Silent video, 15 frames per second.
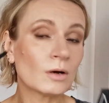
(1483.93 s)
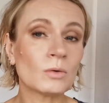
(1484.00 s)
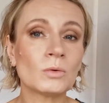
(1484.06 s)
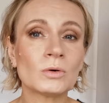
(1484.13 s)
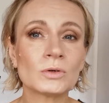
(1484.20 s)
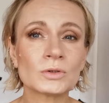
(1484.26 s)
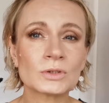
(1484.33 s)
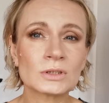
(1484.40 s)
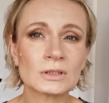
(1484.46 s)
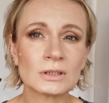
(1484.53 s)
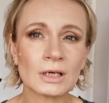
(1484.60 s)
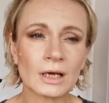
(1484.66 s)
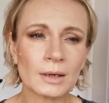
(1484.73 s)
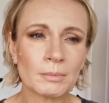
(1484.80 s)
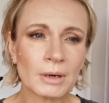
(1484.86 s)
was
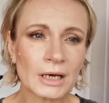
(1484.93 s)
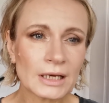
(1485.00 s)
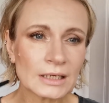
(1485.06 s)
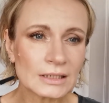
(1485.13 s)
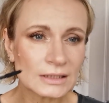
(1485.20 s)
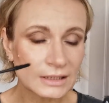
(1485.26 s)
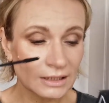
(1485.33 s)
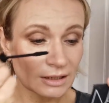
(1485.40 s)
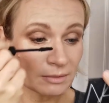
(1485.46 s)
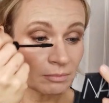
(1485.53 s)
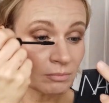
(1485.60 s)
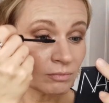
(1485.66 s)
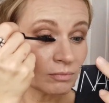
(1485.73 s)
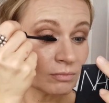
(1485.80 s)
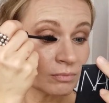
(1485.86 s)

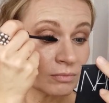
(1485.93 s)
amazing.